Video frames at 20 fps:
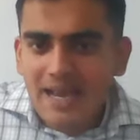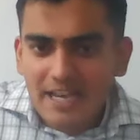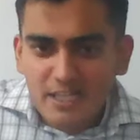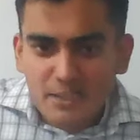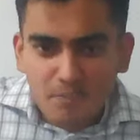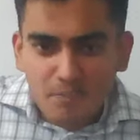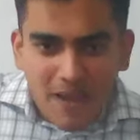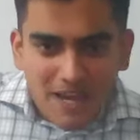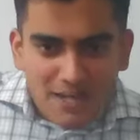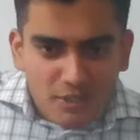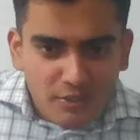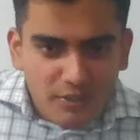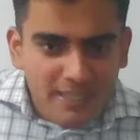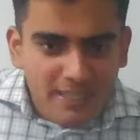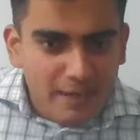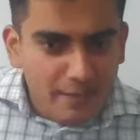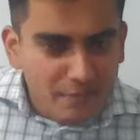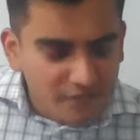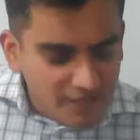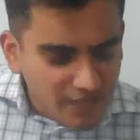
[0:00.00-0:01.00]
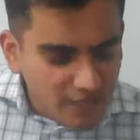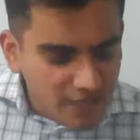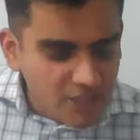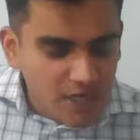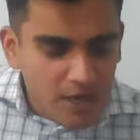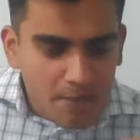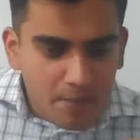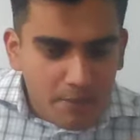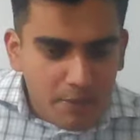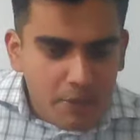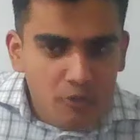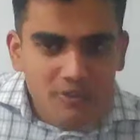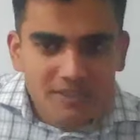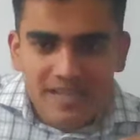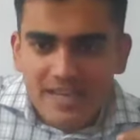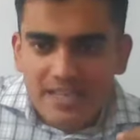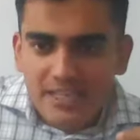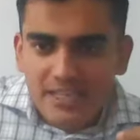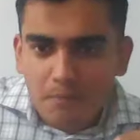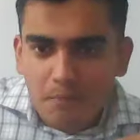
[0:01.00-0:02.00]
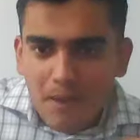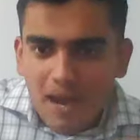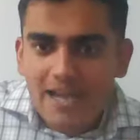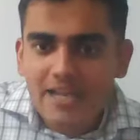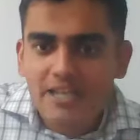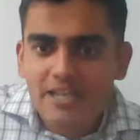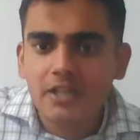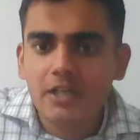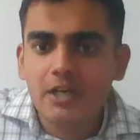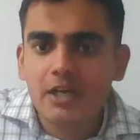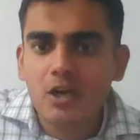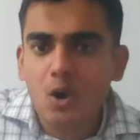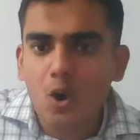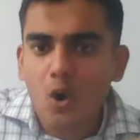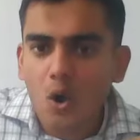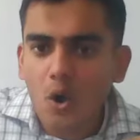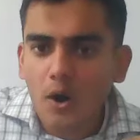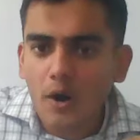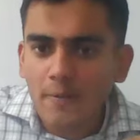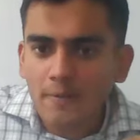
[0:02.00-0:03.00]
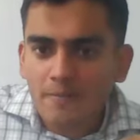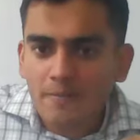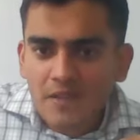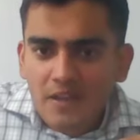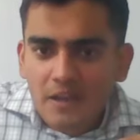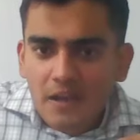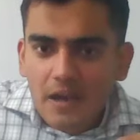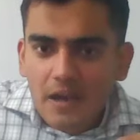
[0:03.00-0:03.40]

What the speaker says: especially if such abuse is minor or